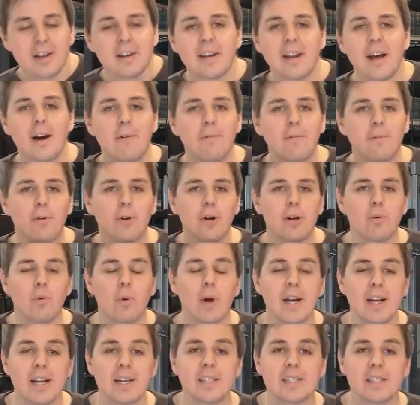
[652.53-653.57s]
Now for the
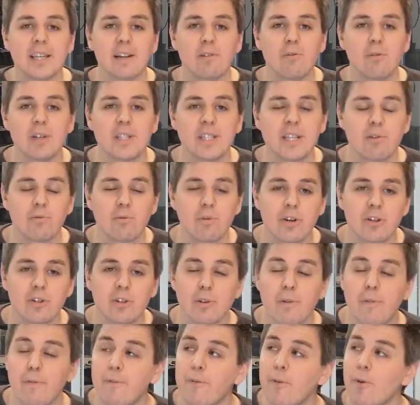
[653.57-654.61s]
ratings, like we said,
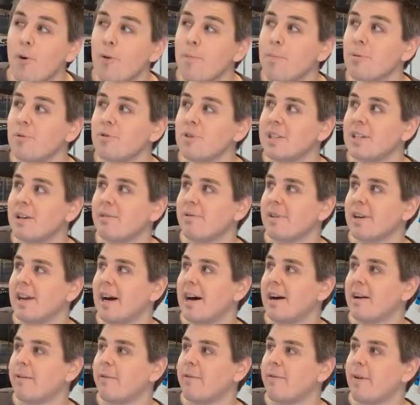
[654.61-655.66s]
there's a 4.7
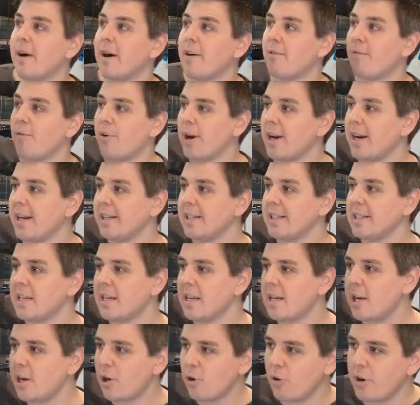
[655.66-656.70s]
out of 5 ratings.
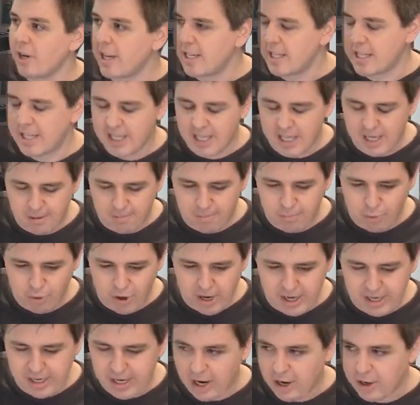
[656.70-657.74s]
Here is the
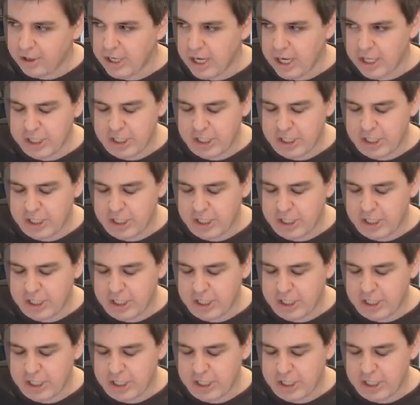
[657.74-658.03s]
breakdown.